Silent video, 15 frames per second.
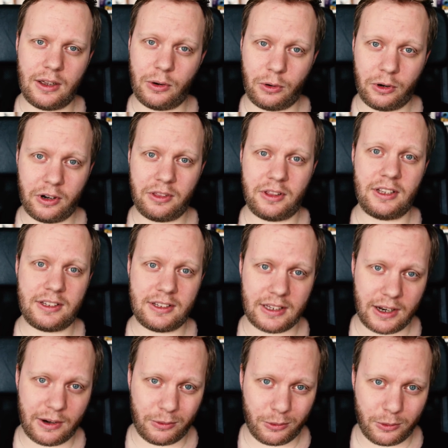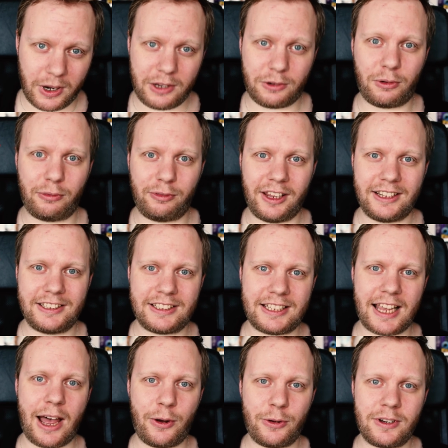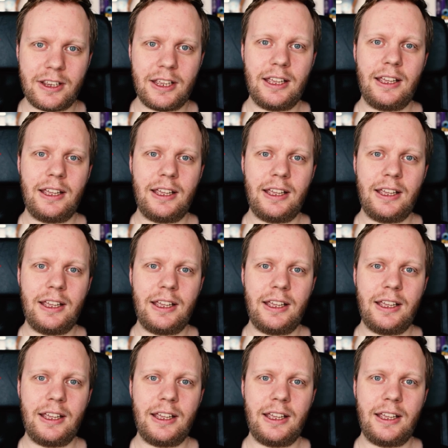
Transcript: or this uh, retroflex sound